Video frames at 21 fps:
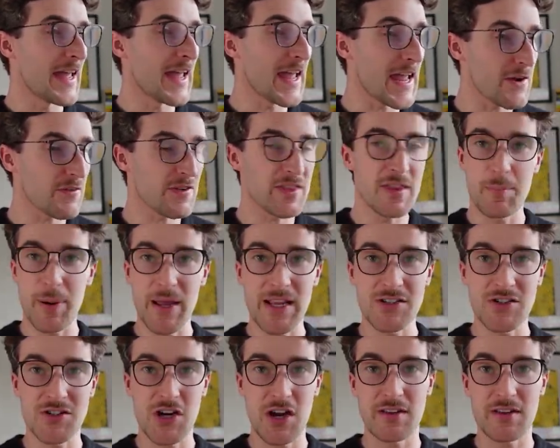here in the
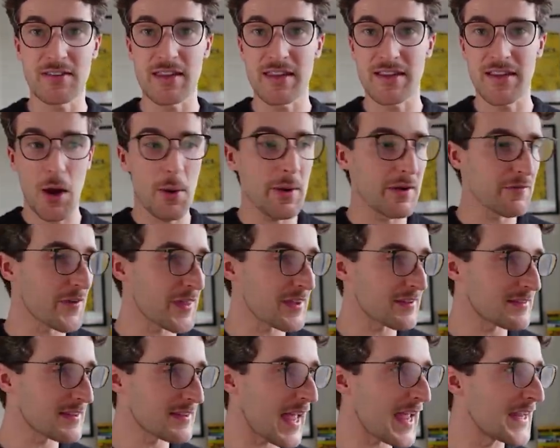pink jersey going for
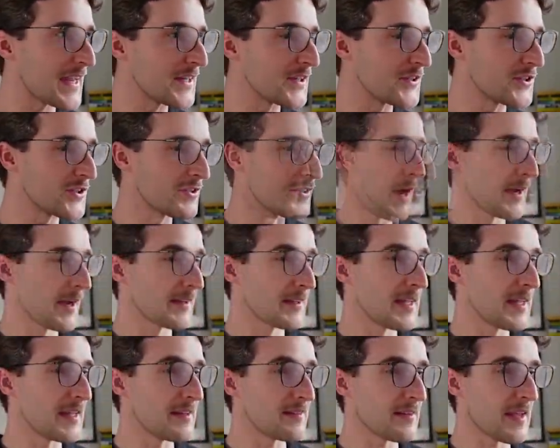the stage.
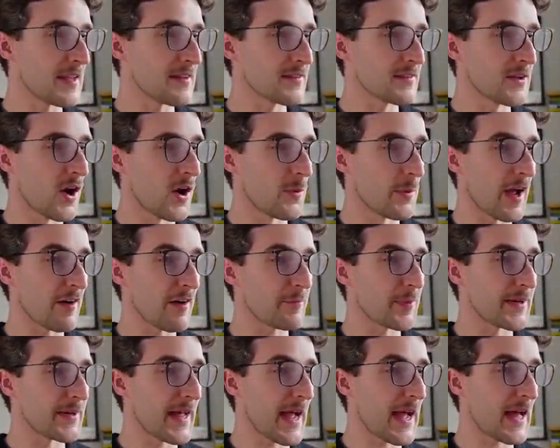Meintjes is gone. We have
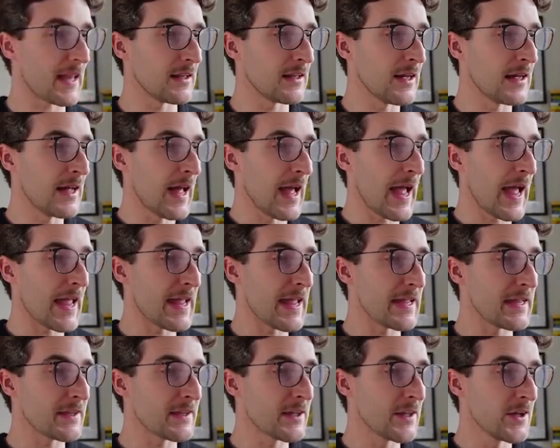Bernal,
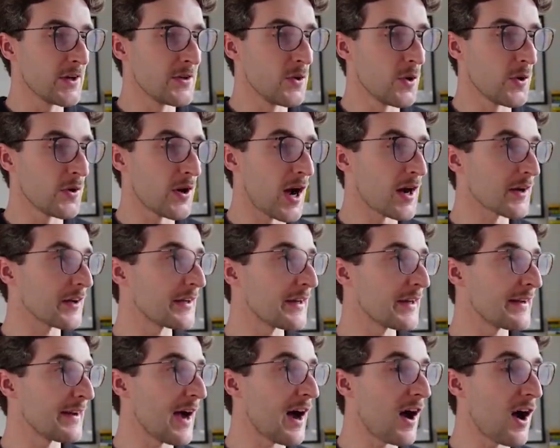Haig, Nordhagen
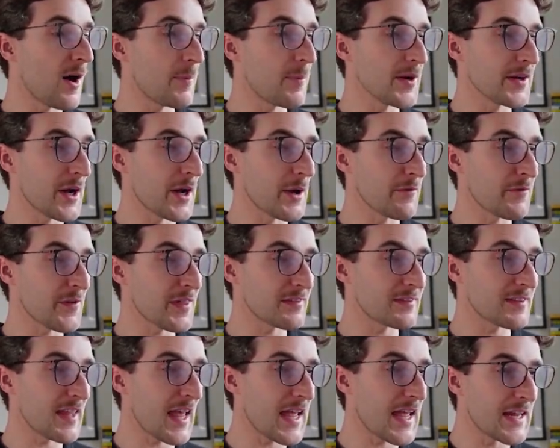and Harper going for the
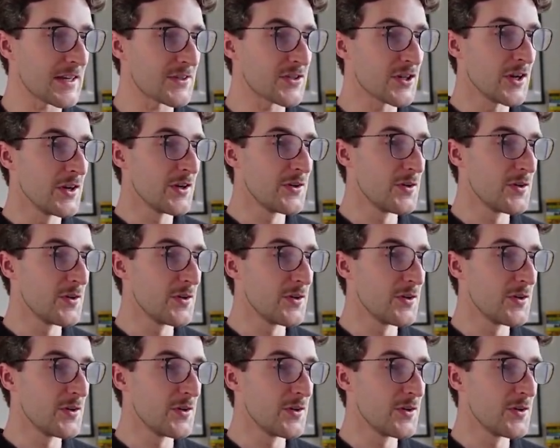stage.